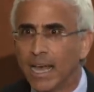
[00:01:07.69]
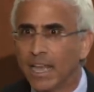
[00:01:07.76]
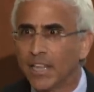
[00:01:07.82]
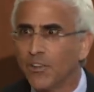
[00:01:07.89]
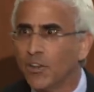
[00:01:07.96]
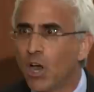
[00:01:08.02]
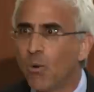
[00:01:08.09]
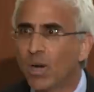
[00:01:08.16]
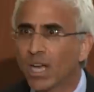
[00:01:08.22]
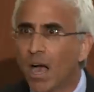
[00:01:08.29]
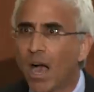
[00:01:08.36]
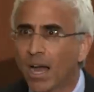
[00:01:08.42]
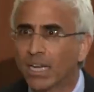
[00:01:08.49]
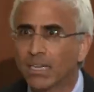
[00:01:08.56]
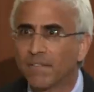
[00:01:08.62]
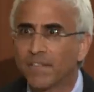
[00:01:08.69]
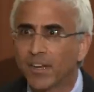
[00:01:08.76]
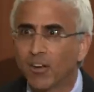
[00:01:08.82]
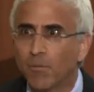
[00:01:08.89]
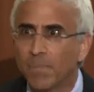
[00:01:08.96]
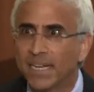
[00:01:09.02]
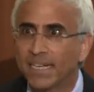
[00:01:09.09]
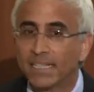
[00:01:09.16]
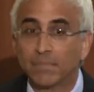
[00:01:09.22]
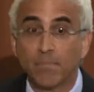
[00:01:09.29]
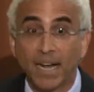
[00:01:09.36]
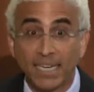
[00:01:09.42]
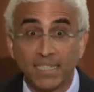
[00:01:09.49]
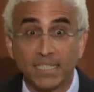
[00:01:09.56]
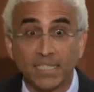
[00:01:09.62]
and you know what cognitive therapy is,
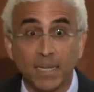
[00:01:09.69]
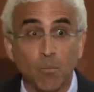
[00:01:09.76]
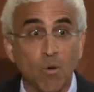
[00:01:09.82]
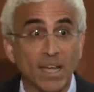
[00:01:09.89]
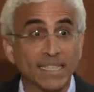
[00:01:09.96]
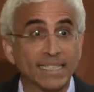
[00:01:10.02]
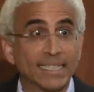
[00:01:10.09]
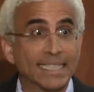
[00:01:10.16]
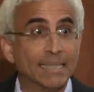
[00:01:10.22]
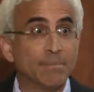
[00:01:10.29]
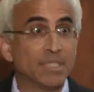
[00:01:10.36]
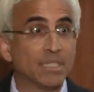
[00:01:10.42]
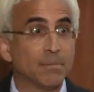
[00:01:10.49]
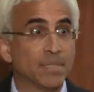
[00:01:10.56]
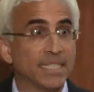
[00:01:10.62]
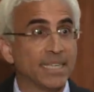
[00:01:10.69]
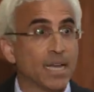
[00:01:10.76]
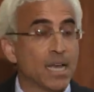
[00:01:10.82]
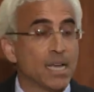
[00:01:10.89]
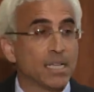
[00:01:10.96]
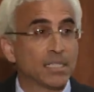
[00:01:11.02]
might in some ways seem to be